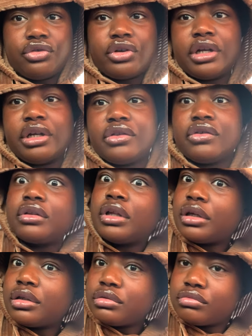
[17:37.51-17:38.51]
try not to
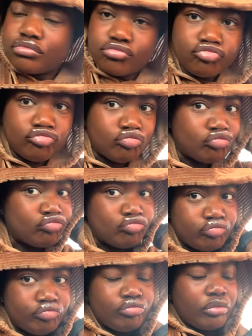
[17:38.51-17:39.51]

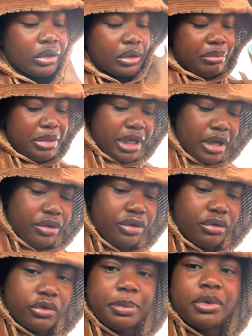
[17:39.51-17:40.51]
like be out
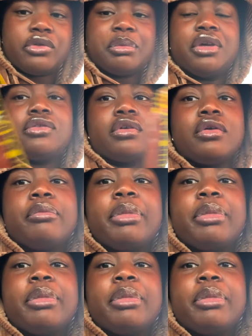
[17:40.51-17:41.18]
here exposing myself.